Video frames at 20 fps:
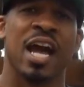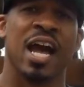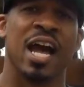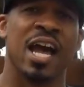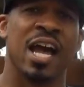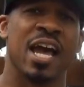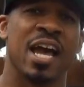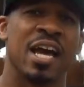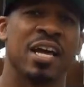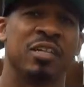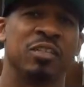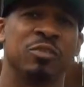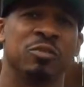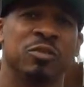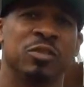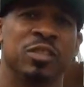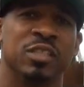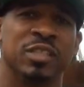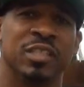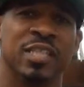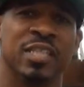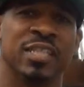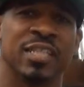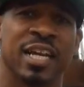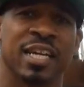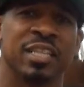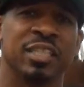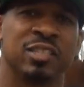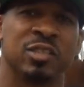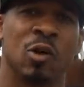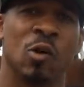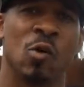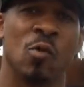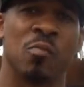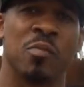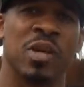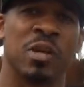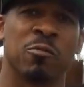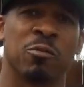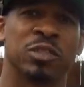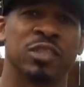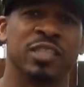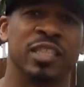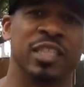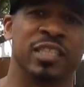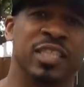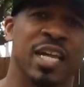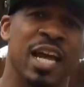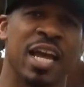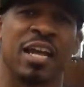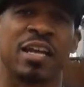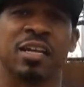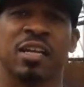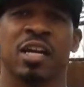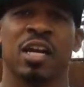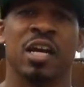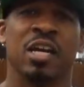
And the thing that he told me was this: hey,